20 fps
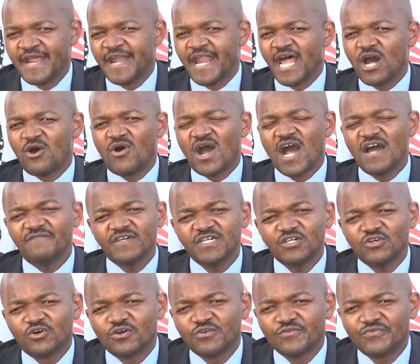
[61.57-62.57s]
Now,
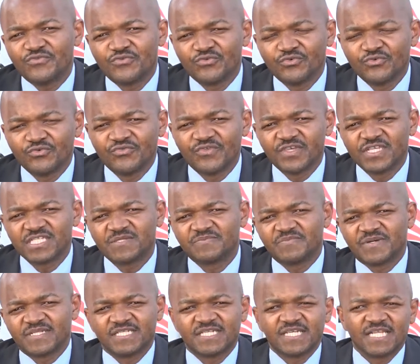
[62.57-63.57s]
having gone through this
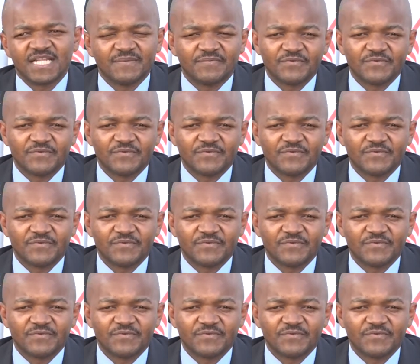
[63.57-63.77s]
particular